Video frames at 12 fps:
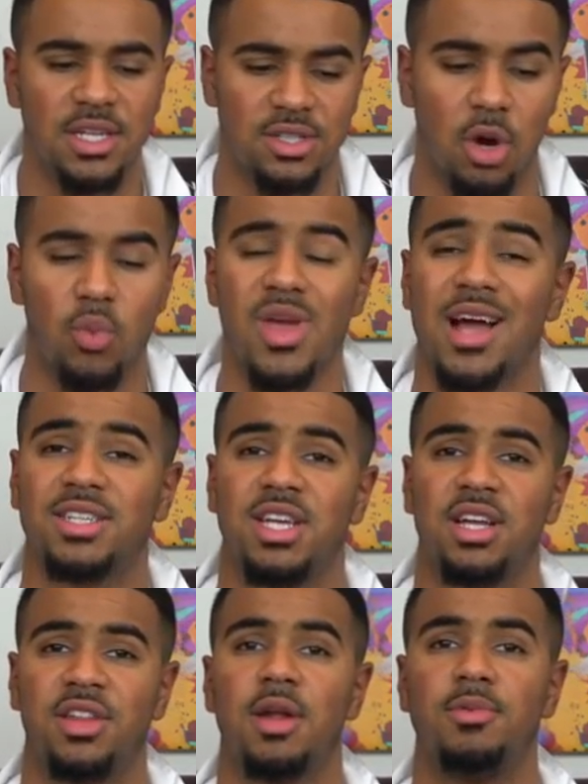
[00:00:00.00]
So we
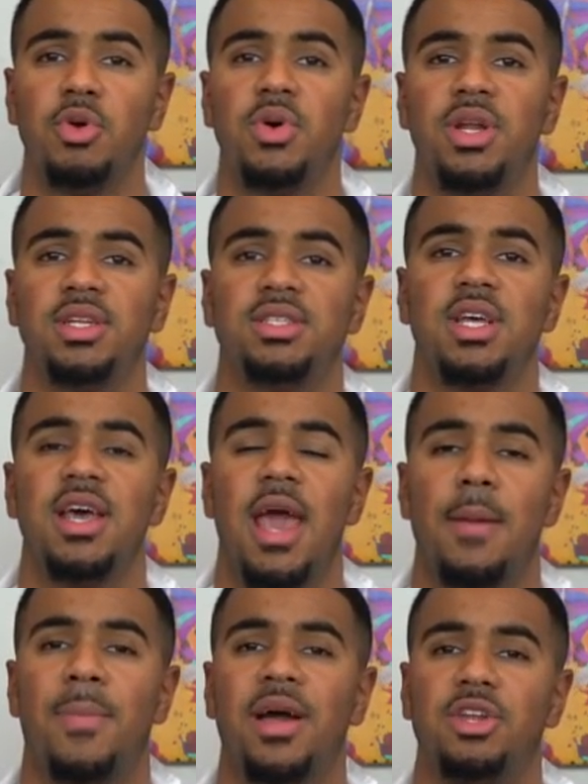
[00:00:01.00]
actually ended up doing this,
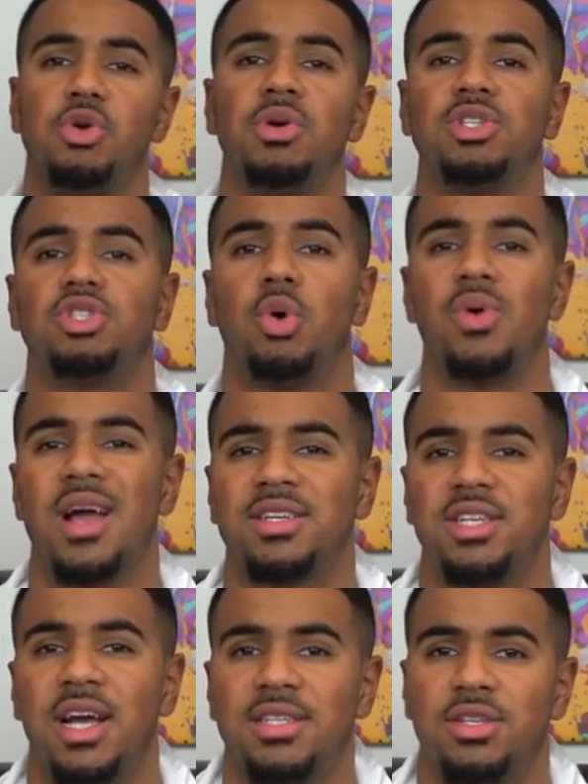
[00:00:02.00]
and by doing so, we
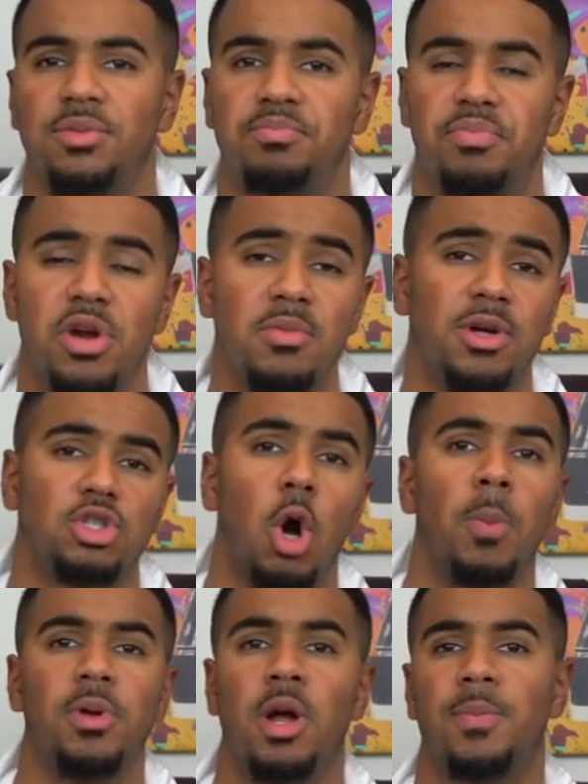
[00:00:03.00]
actually got to pretty much
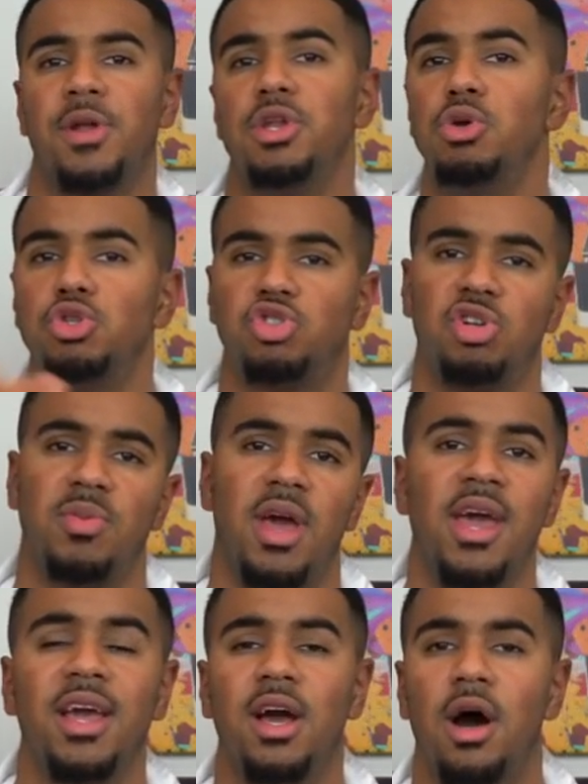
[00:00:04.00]
open up a new stream
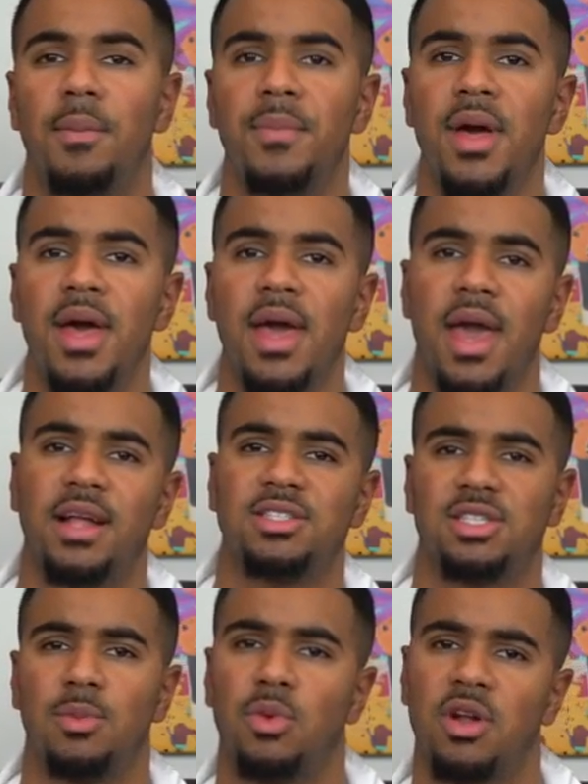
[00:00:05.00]
of income
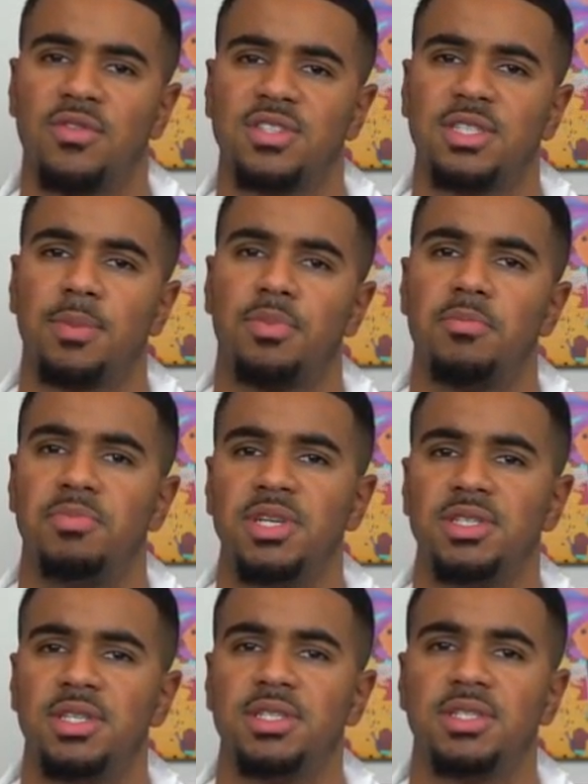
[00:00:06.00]
and somewhat of a separate
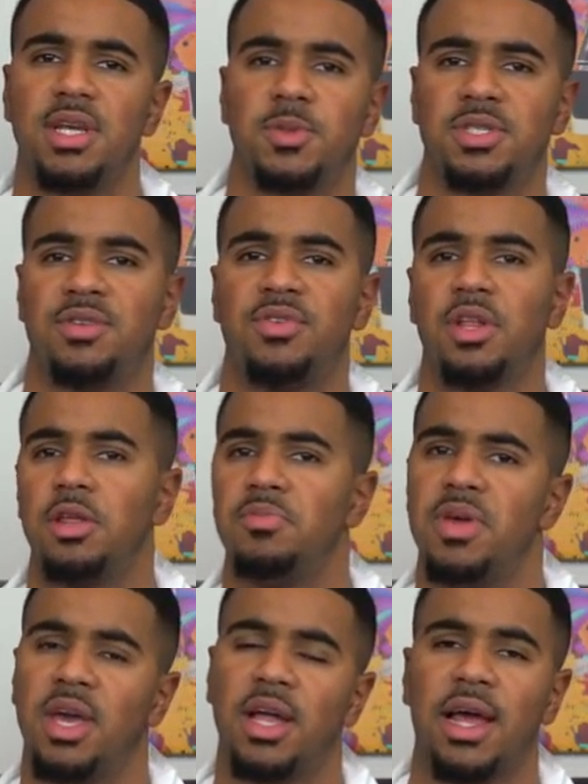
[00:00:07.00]
business, specifically
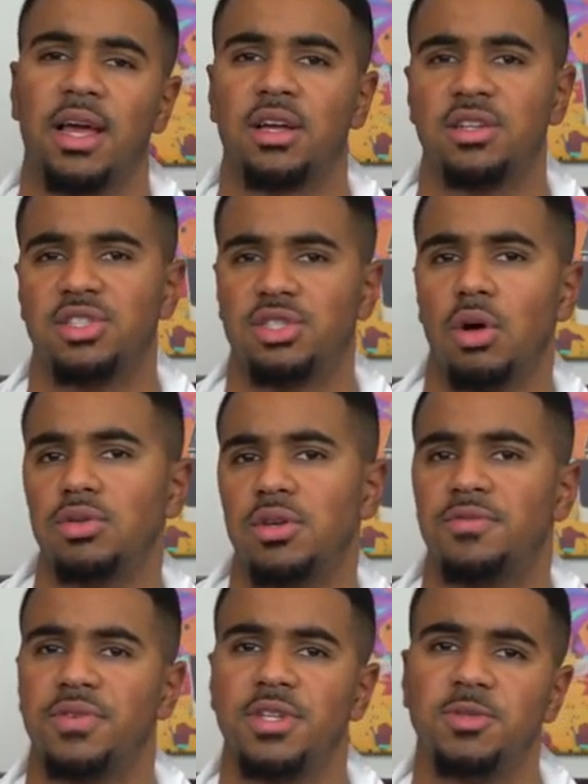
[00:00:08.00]
being like a
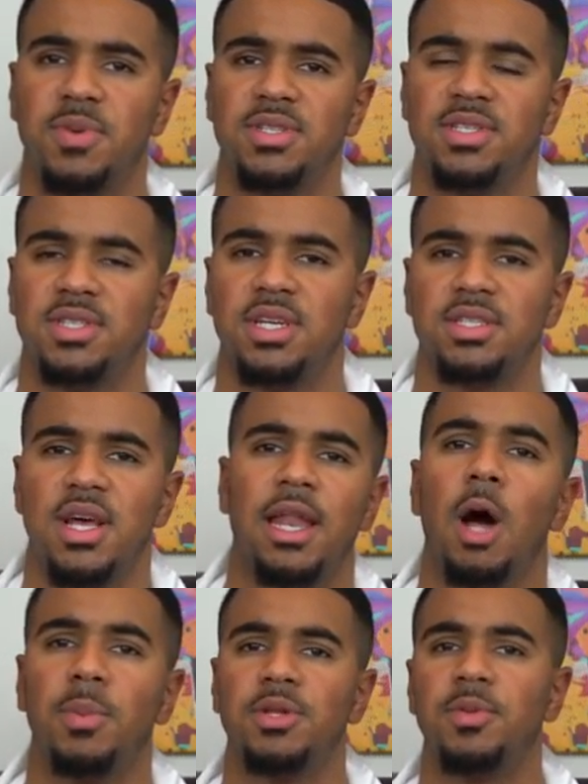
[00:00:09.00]
consultant for these businesses
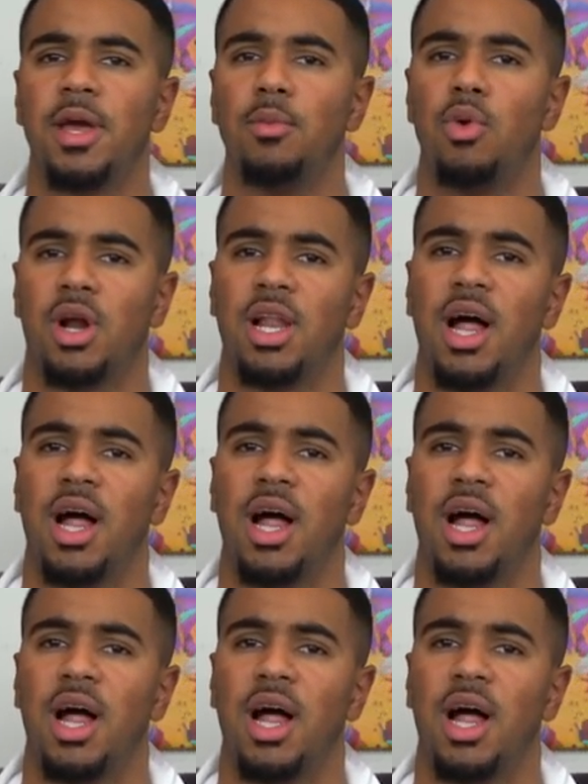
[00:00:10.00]
and helping them get more